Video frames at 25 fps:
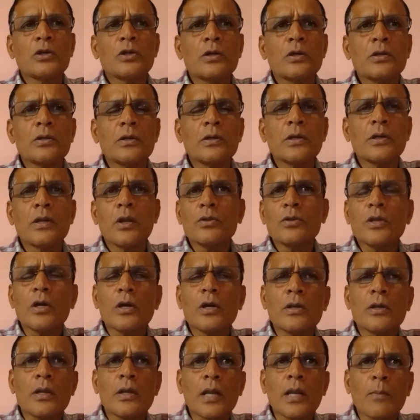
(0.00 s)
you know,
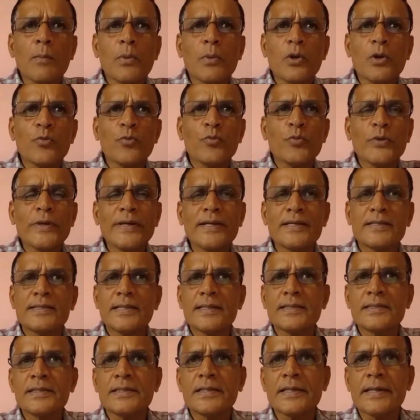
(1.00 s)
the number of weeds
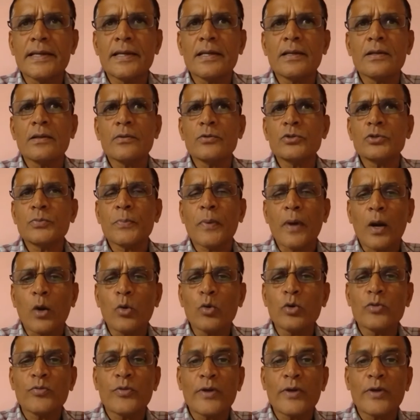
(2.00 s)
that it can sprout